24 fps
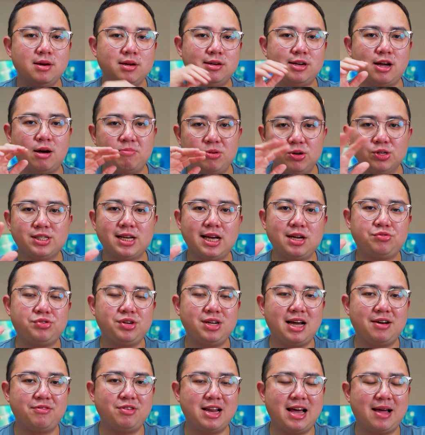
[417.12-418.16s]
Now, most
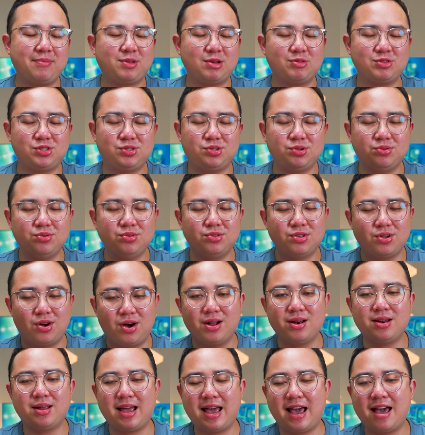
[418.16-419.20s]
entry-level laptops do
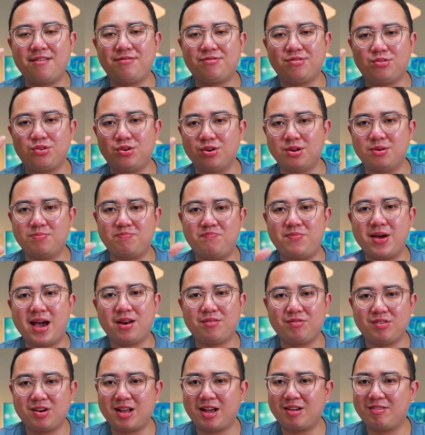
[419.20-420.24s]
not have good
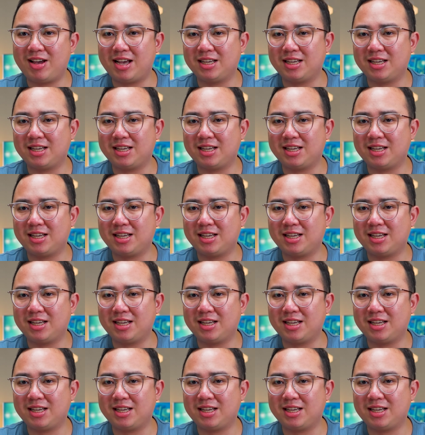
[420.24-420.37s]
battery life,